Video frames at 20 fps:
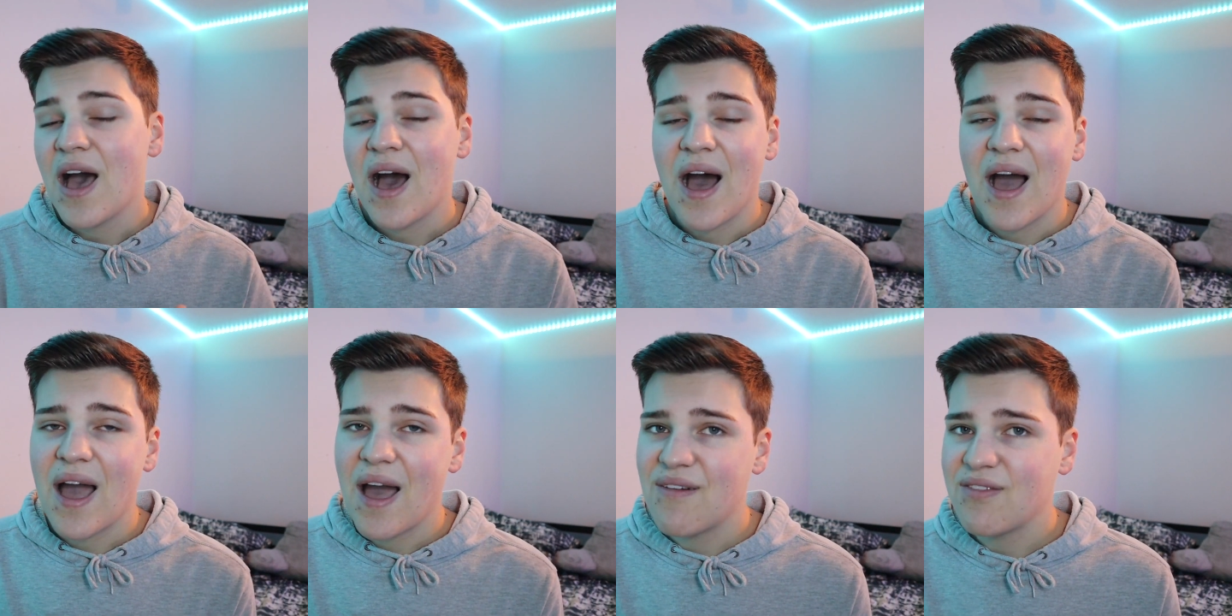
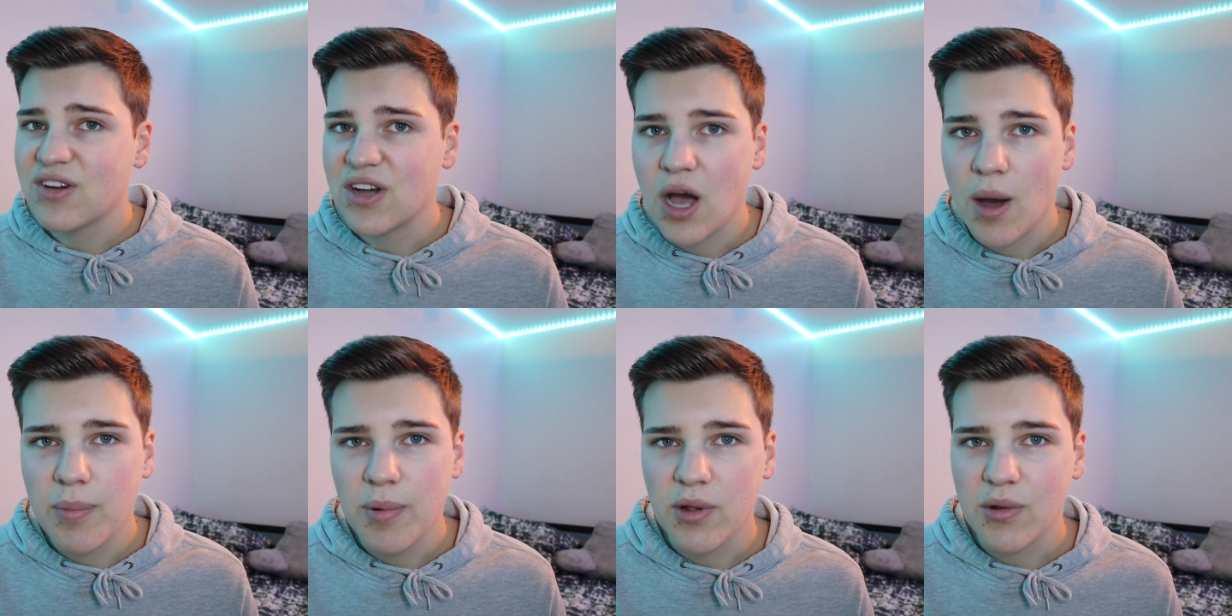I have a
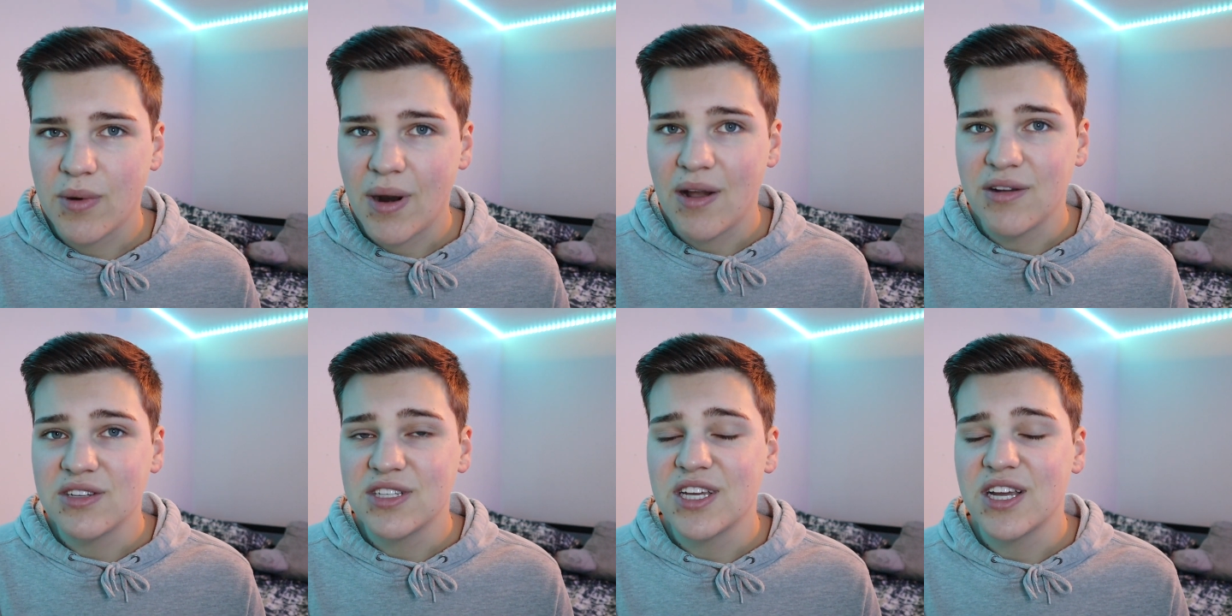couple
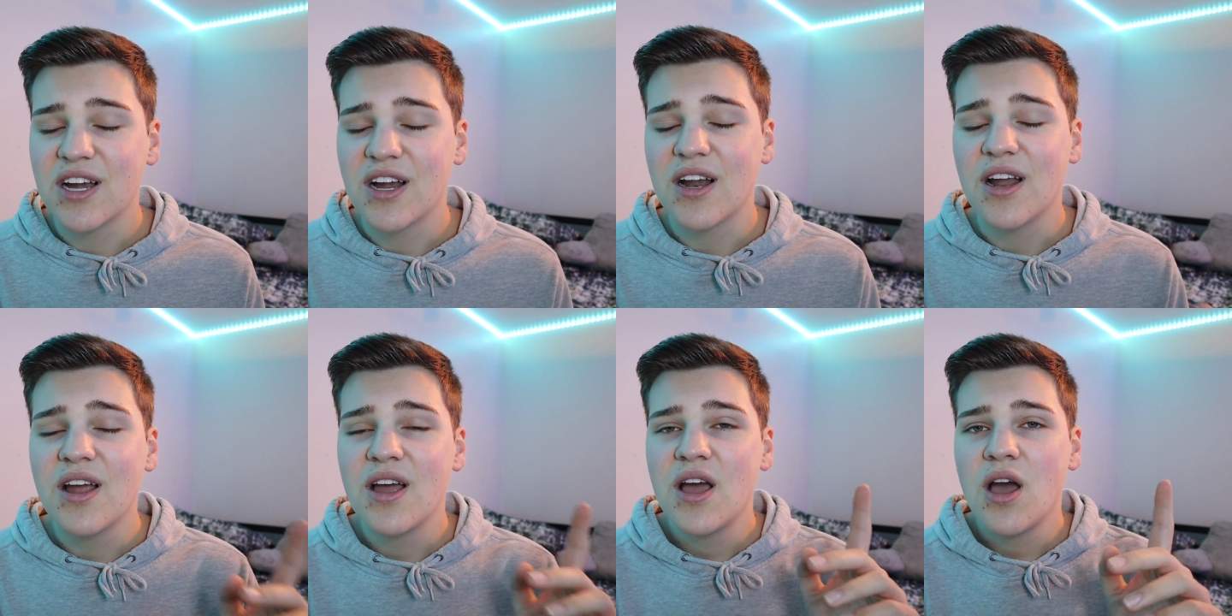around
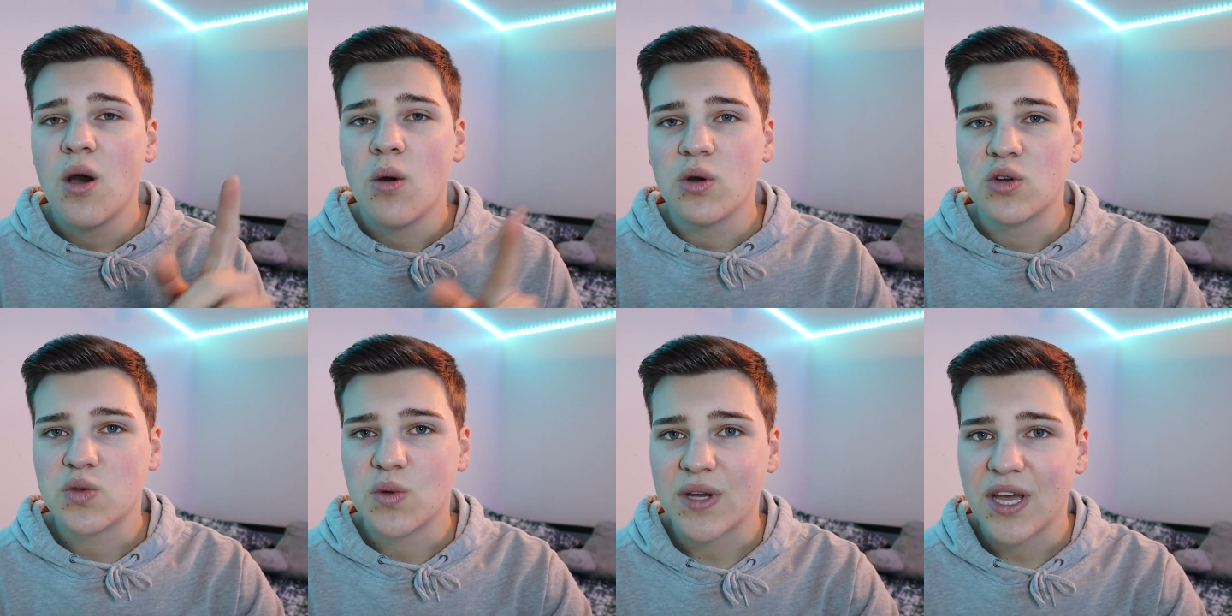here,
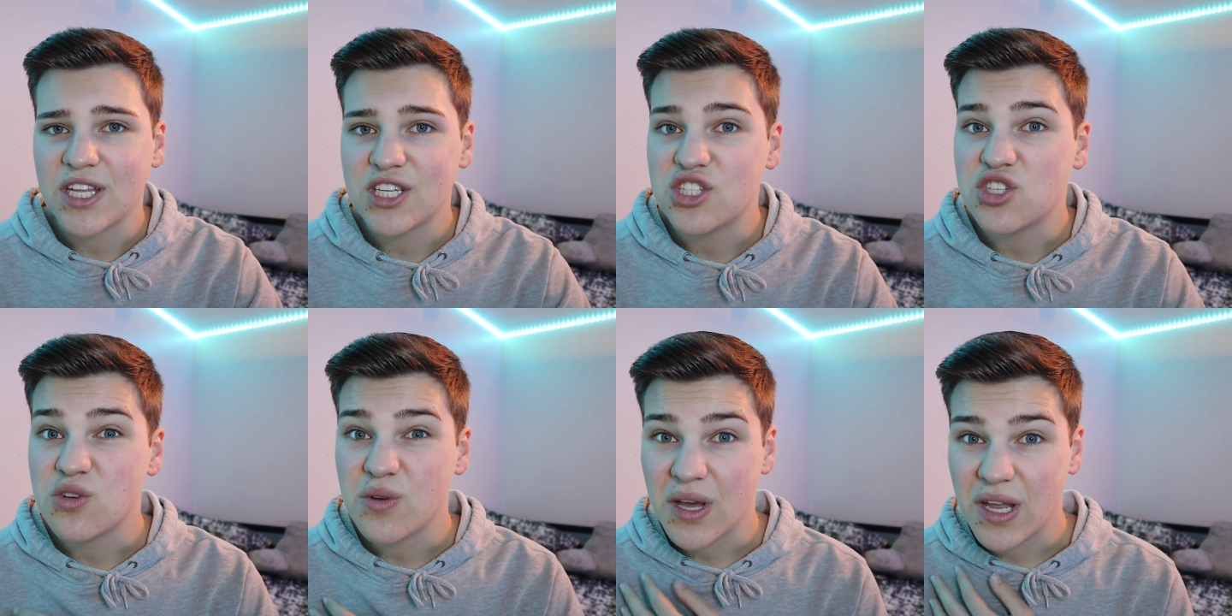which we'll
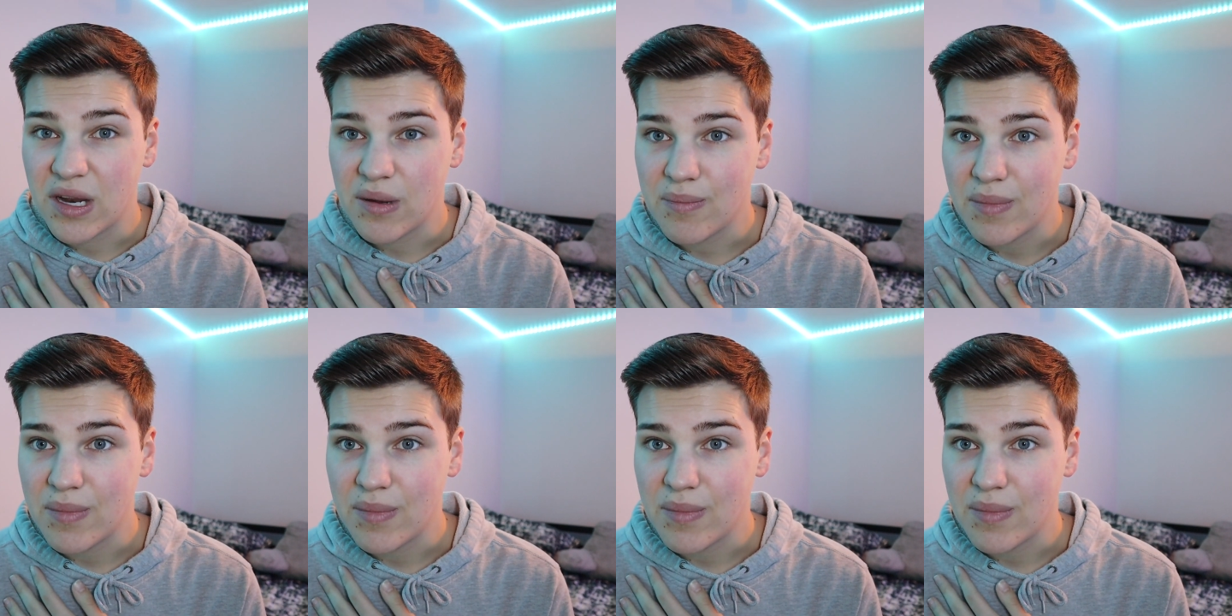get to in a